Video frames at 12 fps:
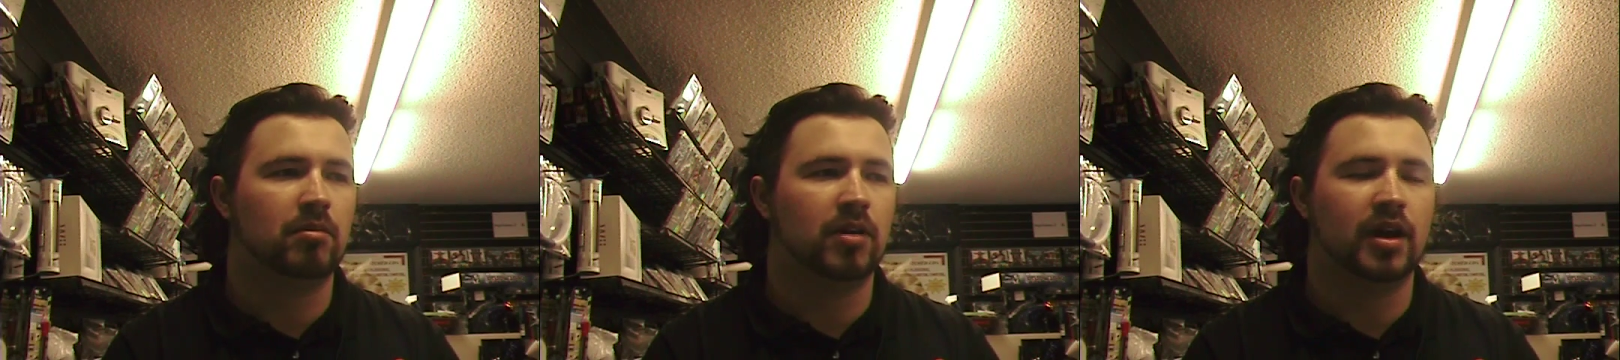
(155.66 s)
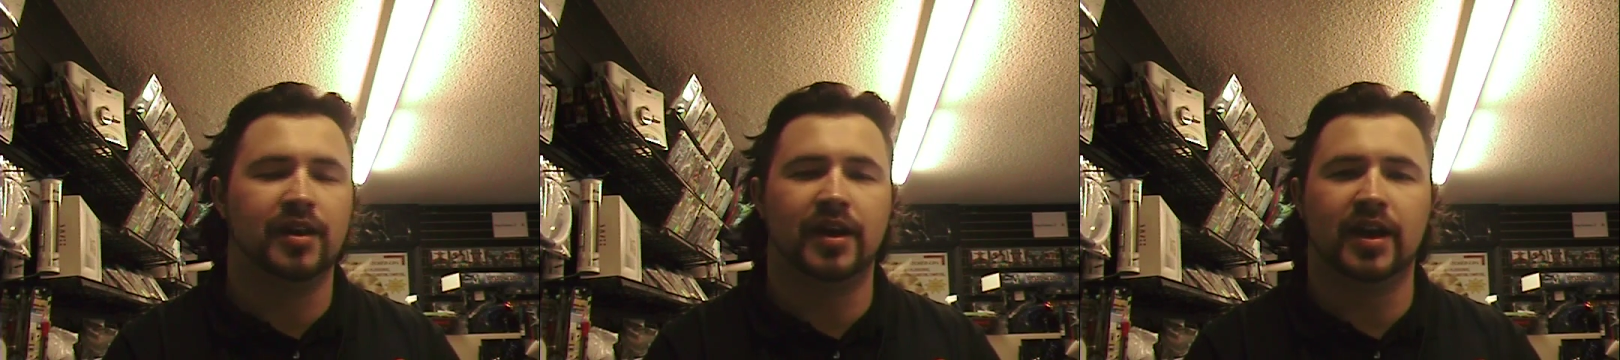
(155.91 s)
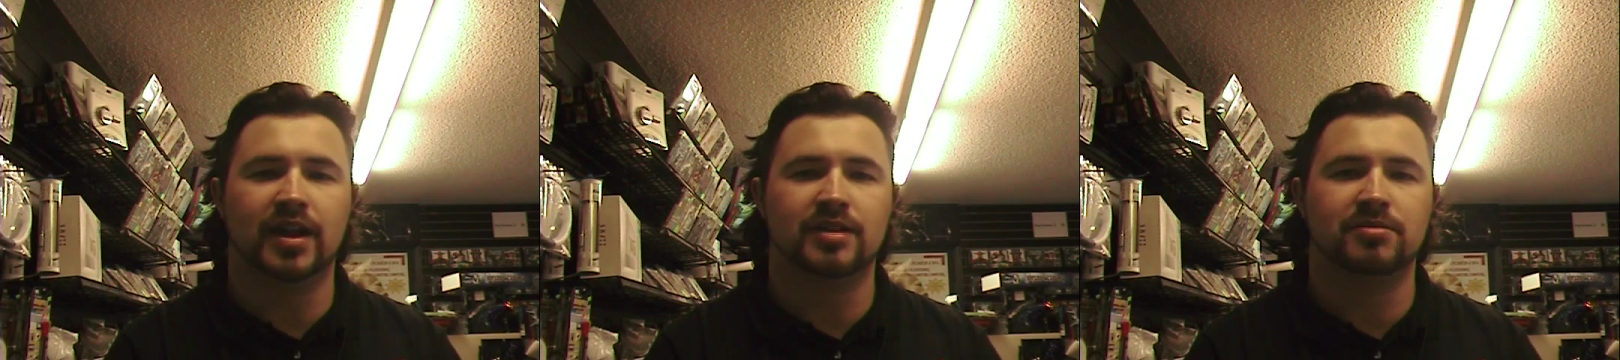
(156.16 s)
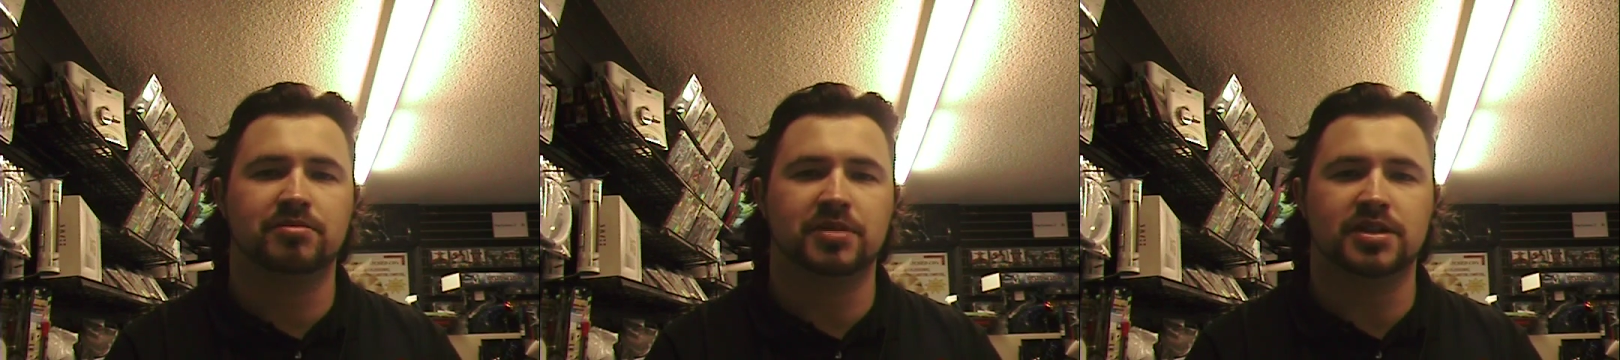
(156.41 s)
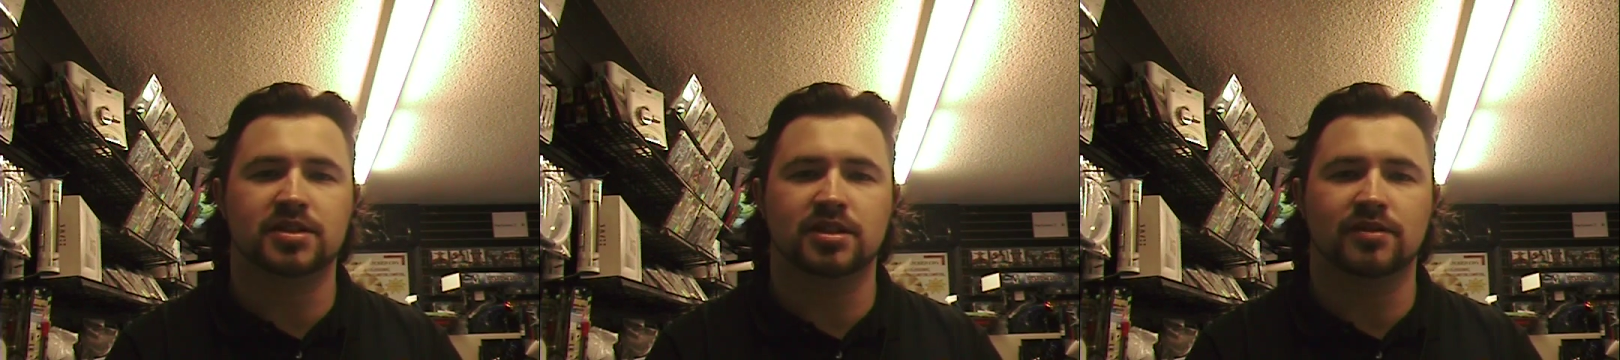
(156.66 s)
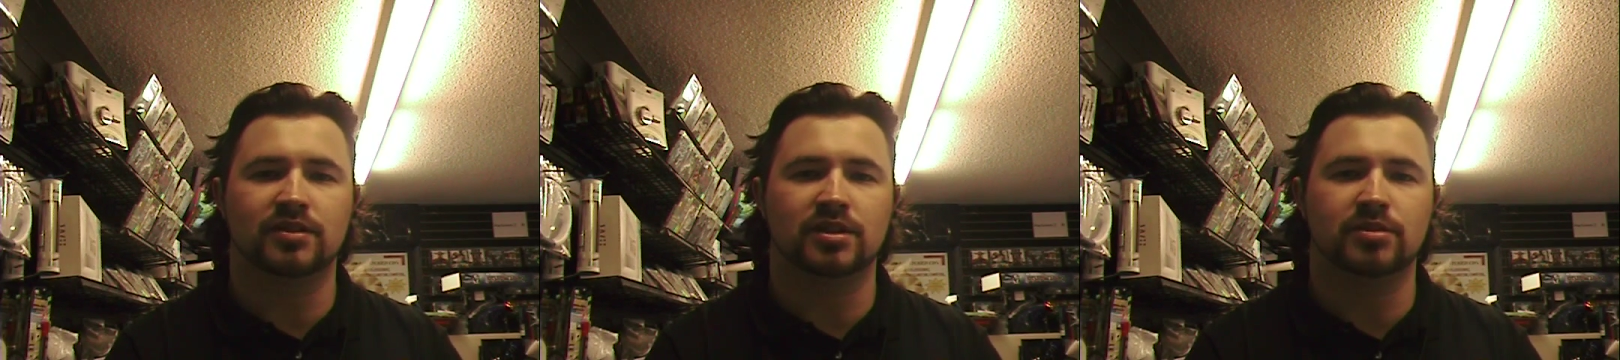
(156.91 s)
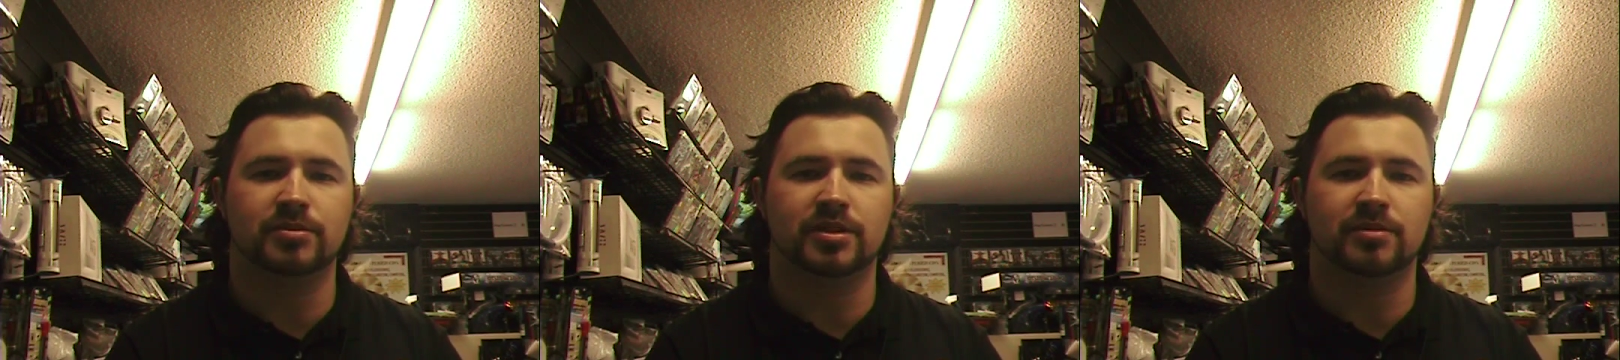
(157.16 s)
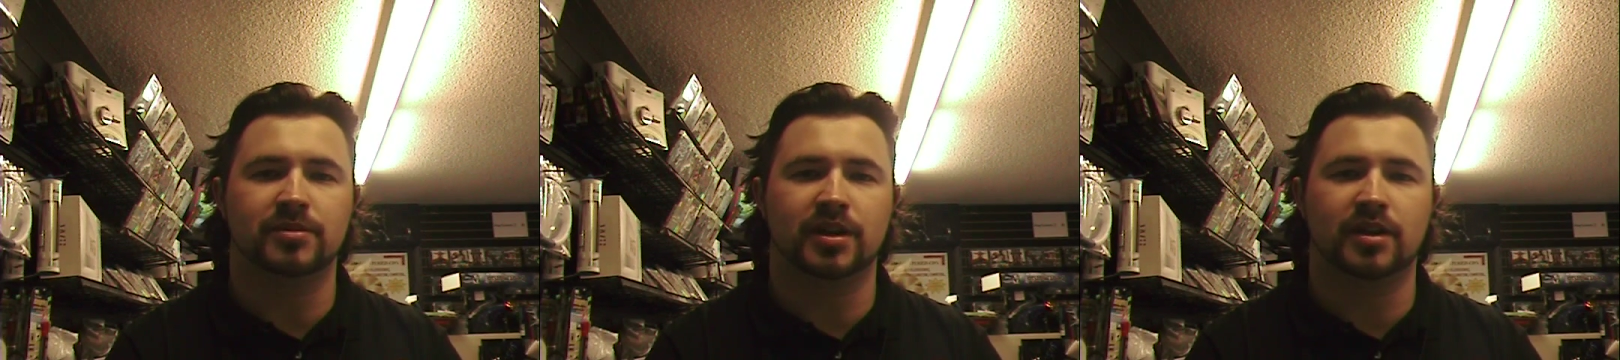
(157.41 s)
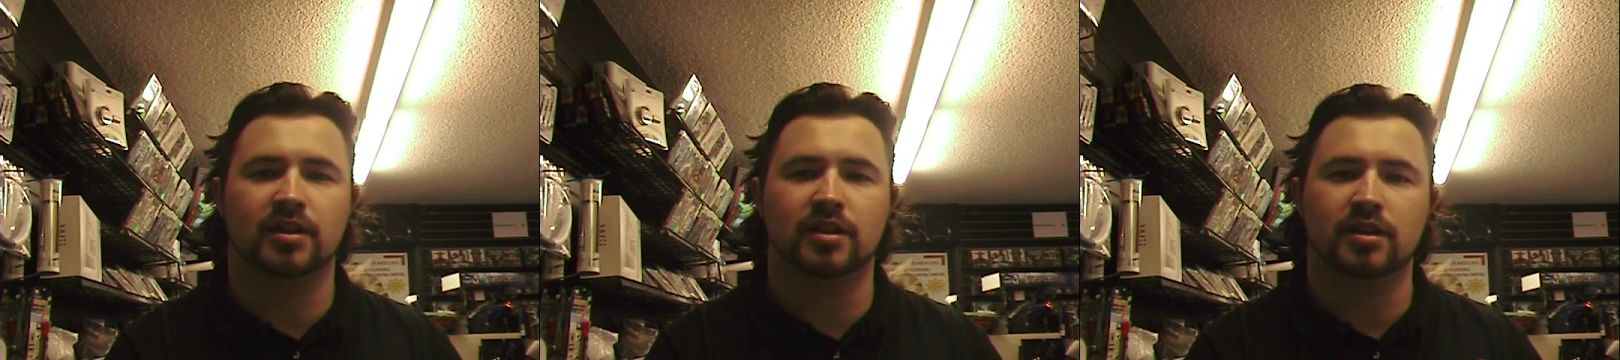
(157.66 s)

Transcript: and they had pieces of aluminum there.